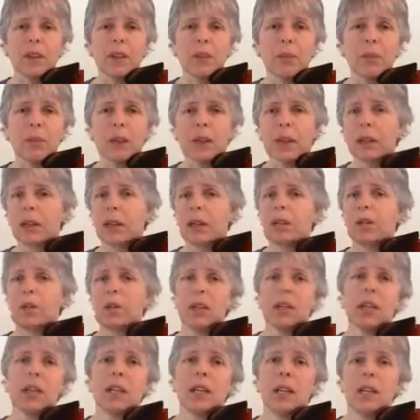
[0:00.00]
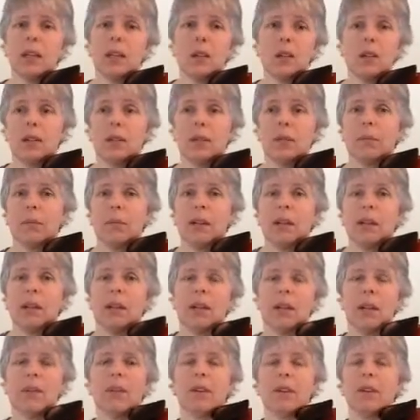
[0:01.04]
Don't try to get
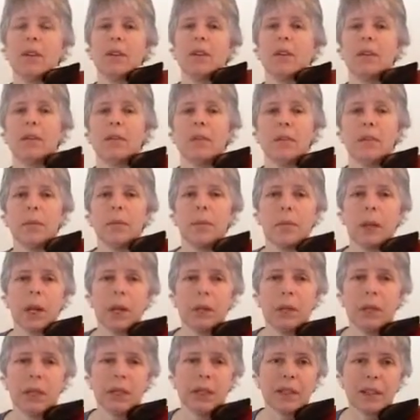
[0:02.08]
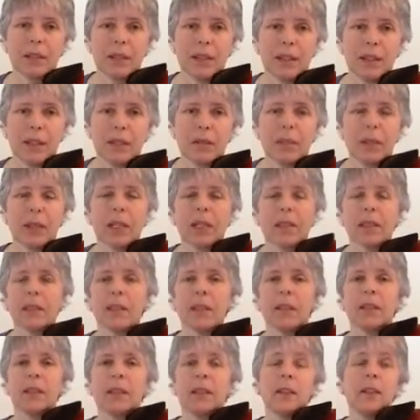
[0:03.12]
everything that Bobby Hicks does,
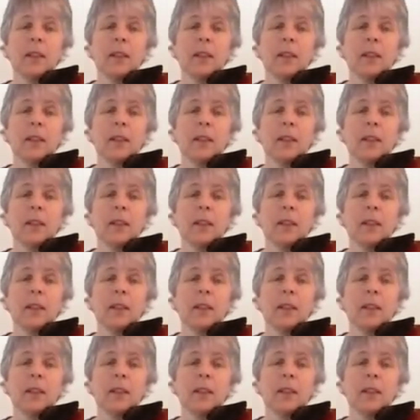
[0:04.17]
because